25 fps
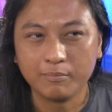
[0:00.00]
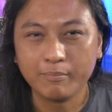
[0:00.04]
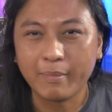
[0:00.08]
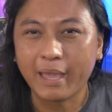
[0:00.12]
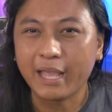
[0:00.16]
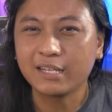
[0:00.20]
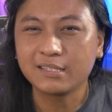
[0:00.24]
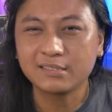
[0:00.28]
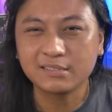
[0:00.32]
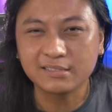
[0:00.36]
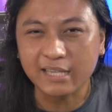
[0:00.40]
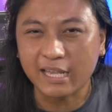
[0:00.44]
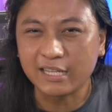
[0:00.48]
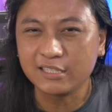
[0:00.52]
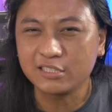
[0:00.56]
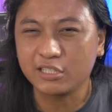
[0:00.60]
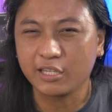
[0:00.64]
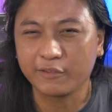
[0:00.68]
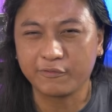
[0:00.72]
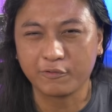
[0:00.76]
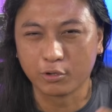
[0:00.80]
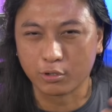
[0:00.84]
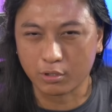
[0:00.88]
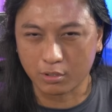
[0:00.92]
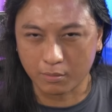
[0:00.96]
makes sense
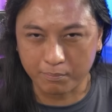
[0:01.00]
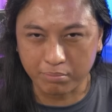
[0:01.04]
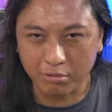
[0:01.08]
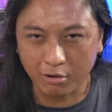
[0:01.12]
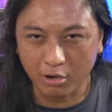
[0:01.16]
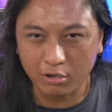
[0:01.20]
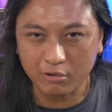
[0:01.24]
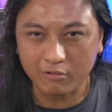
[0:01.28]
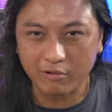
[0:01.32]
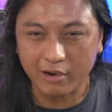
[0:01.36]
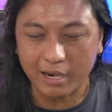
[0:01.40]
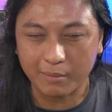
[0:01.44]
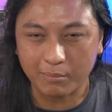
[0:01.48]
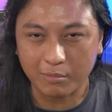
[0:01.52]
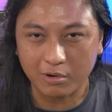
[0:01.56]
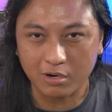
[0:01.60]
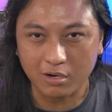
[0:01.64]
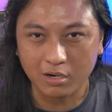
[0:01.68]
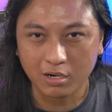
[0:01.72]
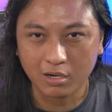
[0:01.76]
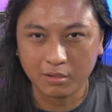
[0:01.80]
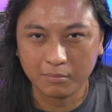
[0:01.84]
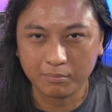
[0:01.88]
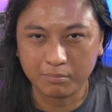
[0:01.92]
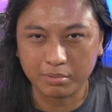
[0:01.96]
if you're a
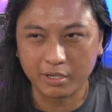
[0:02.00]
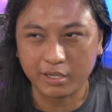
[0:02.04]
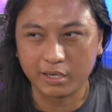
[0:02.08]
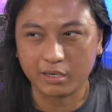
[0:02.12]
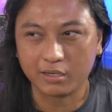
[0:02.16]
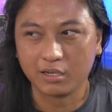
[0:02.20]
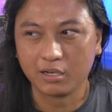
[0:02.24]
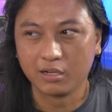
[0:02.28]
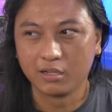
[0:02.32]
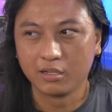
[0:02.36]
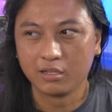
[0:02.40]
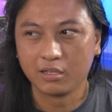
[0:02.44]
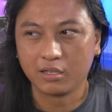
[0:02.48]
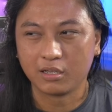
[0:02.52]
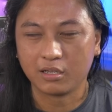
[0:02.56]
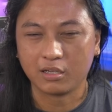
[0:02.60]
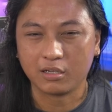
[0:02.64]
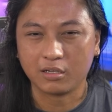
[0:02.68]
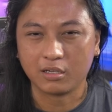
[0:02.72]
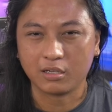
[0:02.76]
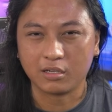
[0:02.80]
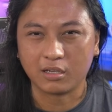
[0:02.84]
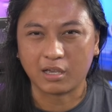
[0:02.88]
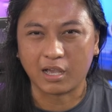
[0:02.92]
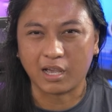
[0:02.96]
programmer, but
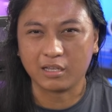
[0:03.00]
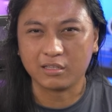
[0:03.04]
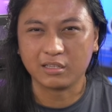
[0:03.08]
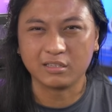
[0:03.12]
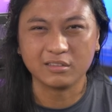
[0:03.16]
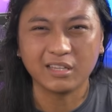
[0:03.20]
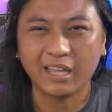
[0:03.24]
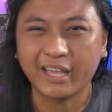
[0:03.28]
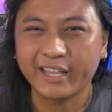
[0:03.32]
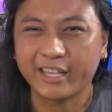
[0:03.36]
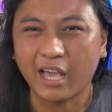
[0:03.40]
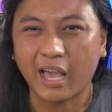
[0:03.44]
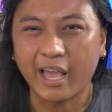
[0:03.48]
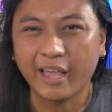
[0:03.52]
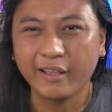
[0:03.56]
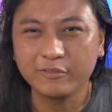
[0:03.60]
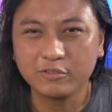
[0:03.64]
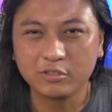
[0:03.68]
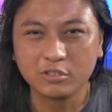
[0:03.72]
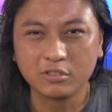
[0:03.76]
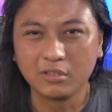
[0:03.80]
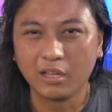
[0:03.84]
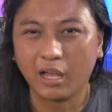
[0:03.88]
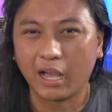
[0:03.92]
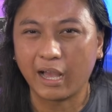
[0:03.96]
like
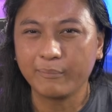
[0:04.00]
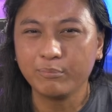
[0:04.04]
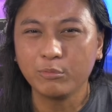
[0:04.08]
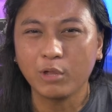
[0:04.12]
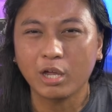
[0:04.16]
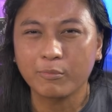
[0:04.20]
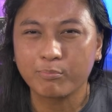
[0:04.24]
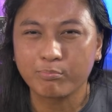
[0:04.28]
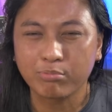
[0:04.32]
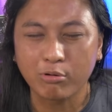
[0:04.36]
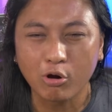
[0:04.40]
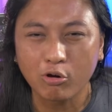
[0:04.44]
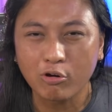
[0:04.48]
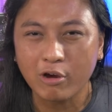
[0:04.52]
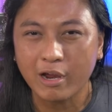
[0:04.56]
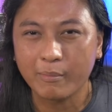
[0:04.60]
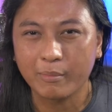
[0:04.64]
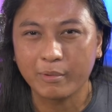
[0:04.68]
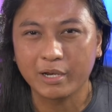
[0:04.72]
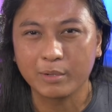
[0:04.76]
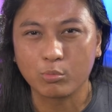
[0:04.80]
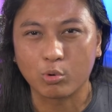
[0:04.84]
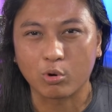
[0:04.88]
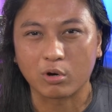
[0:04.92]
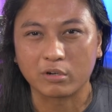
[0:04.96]
I'm not a
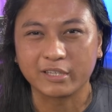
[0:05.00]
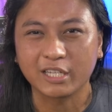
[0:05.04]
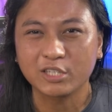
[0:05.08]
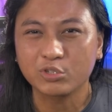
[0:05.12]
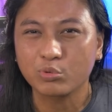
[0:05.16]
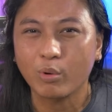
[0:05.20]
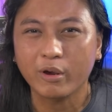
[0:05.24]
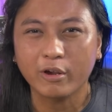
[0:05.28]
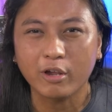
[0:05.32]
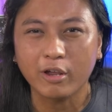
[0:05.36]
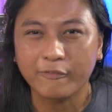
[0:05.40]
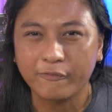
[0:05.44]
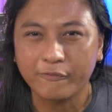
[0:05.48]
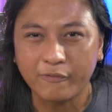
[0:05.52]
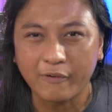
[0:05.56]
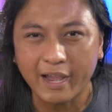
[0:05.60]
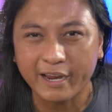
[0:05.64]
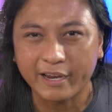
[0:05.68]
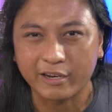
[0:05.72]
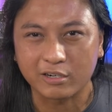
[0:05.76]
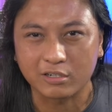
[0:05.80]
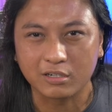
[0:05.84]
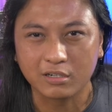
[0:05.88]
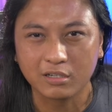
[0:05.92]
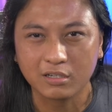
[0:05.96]
programmer anymore. That's why I got
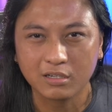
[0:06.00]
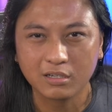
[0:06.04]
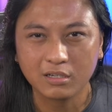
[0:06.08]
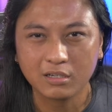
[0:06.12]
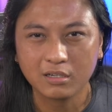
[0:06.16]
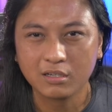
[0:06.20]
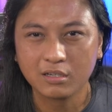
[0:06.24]
fired. So